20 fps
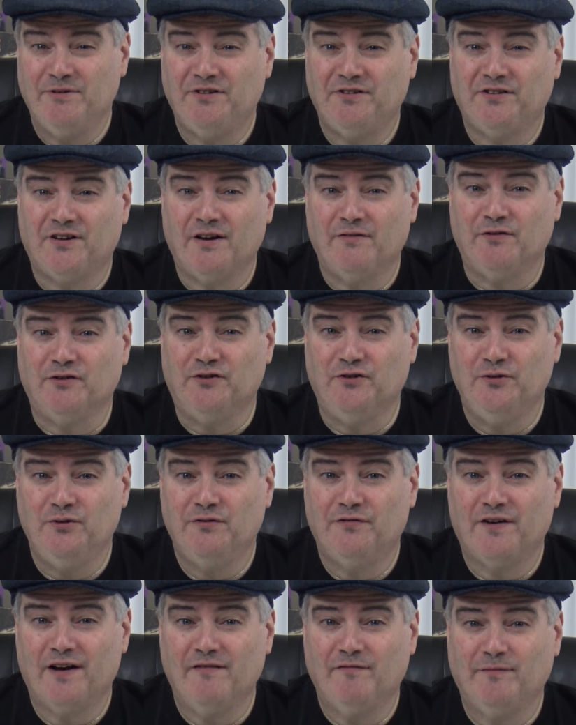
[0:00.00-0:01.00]
is designed for 2 to
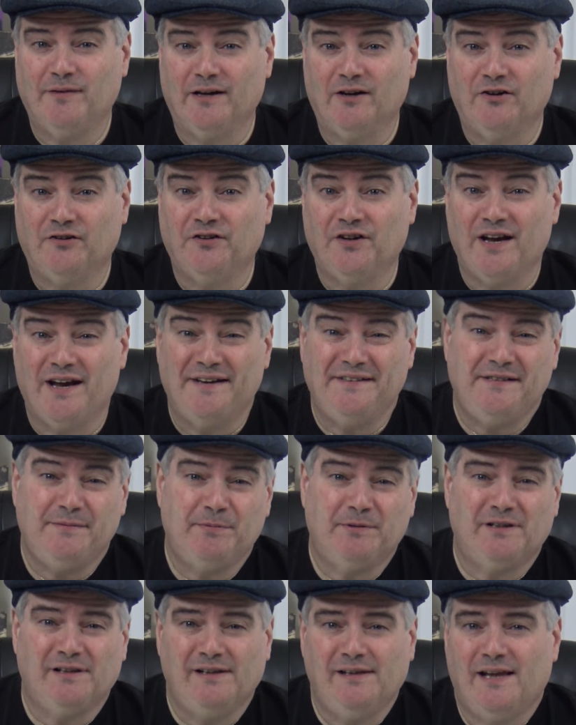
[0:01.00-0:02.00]
5 players and
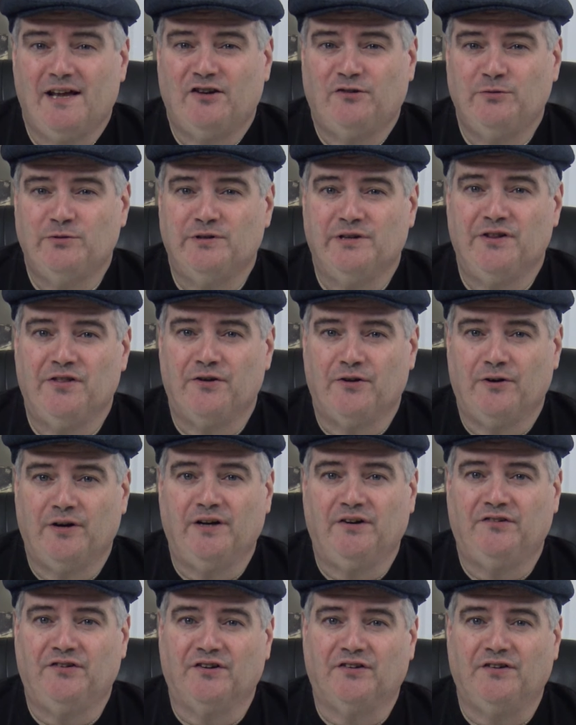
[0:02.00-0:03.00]
typically lasts between 30
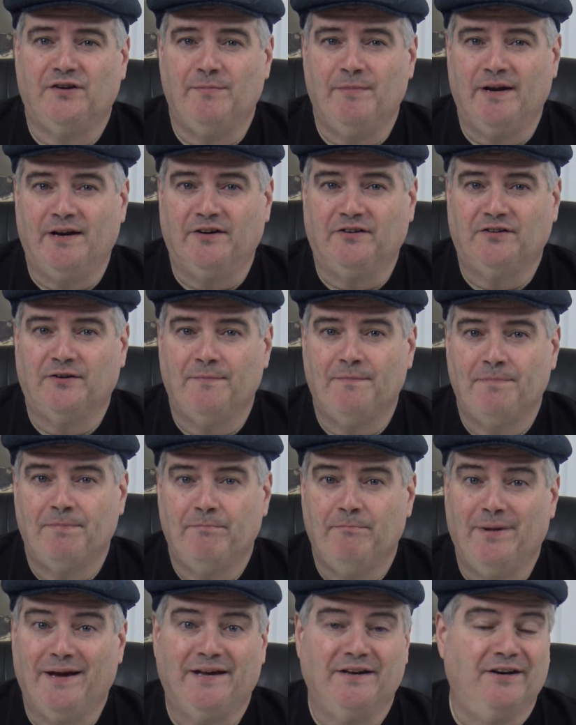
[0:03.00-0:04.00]
and 60 minutes,
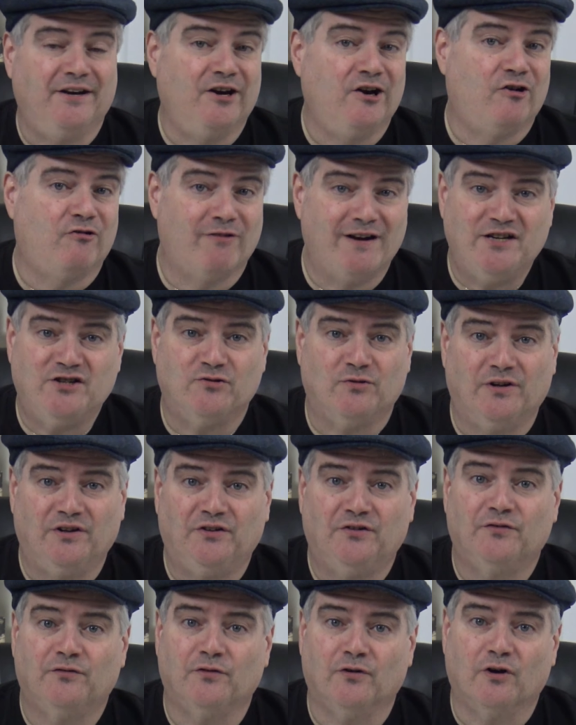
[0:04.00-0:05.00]
making it a great
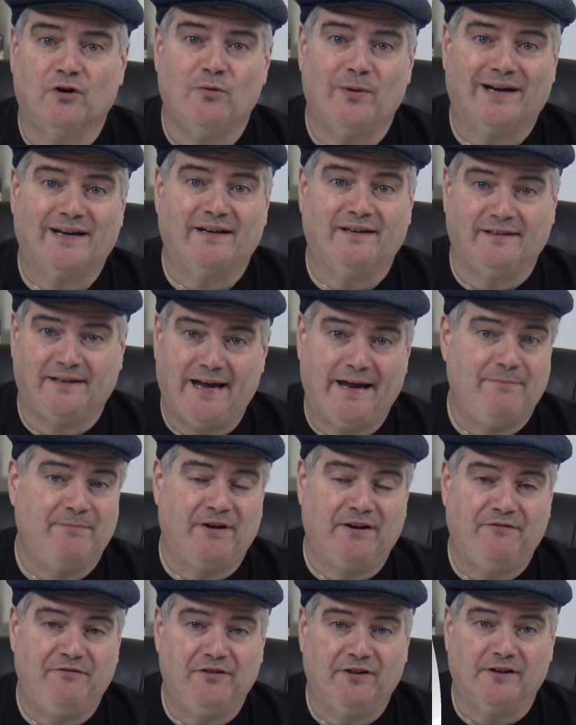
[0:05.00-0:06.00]
choice for a quick game
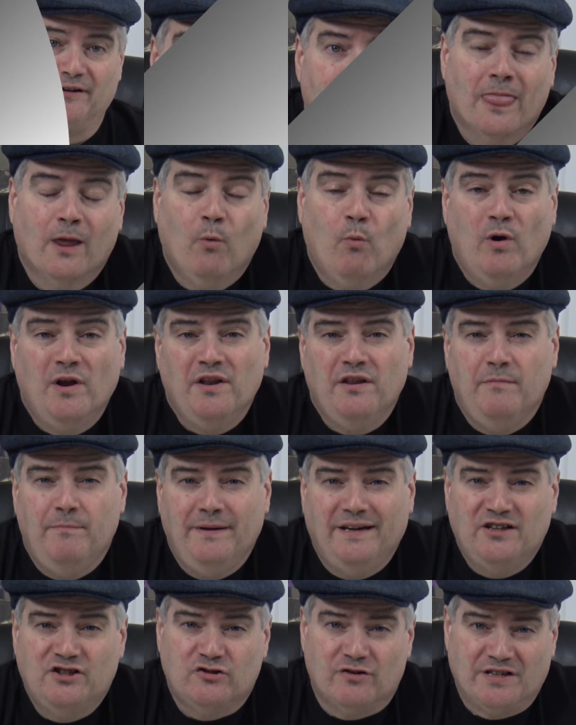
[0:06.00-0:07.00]
night filler. One of the
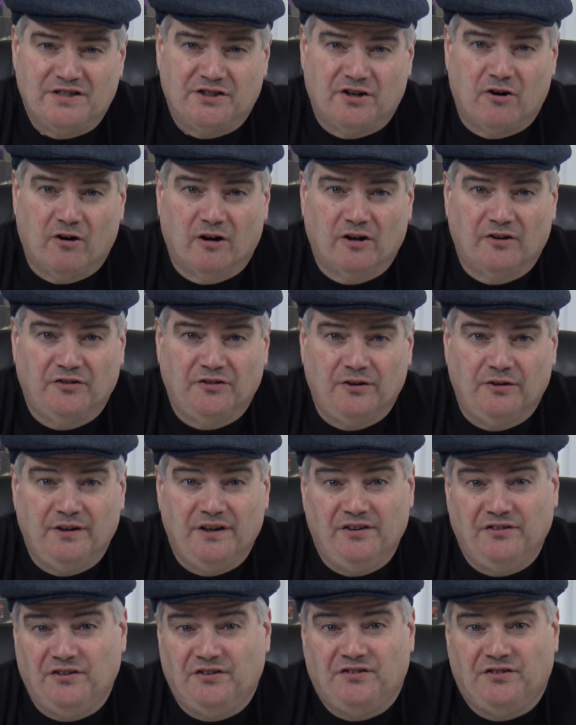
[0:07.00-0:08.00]
big strengths of Carcassonne
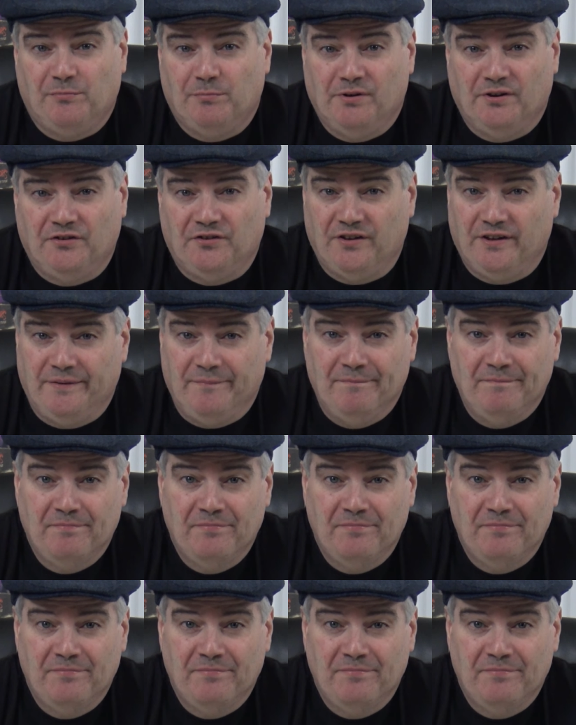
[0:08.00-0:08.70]
is its simplicity.